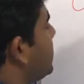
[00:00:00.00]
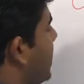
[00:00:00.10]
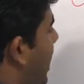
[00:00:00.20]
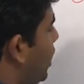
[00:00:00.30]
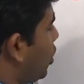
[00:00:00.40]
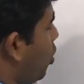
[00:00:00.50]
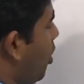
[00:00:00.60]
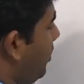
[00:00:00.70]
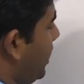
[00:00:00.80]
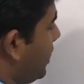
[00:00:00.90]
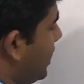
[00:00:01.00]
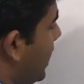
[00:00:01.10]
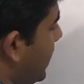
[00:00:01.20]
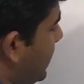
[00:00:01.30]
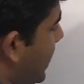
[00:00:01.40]
the acromion
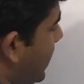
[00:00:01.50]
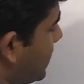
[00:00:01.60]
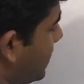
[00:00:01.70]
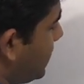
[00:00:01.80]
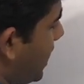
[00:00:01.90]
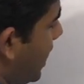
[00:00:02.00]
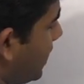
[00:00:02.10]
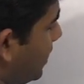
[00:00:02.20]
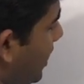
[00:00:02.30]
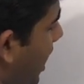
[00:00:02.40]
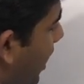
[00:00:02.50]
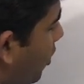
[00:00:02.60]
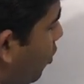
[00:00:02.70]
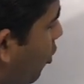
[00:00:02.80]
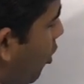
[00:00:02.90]
yes it has the
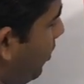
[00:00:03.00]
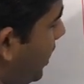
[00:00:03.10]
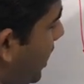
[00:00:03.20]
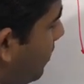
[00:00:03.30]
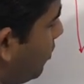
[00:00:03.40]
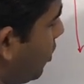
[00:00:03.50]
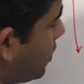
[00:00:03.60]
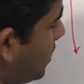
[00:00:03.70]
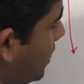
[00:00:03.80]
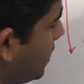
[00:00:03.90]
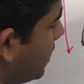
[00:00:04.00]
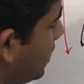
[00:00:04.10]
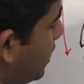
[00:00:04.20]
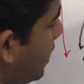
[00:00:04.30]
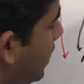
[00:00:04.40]
acromion process
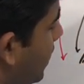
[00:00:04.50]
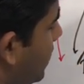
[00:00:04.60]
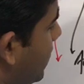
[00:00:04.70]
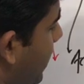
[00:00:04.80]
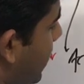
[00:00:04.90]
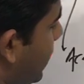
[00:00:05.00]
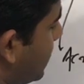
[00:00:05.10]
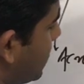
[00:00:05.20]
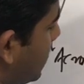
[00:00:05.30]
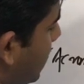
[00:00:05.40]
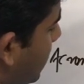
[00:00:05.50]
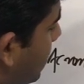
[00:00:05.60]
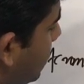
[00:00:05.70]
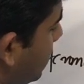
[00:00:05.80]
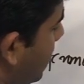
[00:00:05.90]
yes uh,
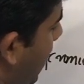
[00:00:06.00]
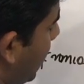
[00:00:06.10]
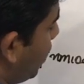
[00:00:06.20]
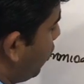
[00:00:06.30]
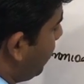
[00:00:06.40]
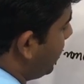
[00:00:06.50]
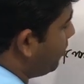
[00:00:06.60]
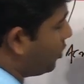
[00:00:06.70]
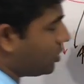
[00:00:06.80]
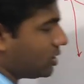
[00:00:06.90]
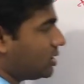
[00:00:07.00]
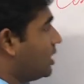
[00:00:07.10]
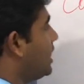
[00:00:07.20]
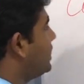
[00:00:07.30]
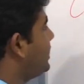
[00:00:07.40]
the acromion process
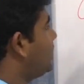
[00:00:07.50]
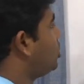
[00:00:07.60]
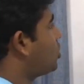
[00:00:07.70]
then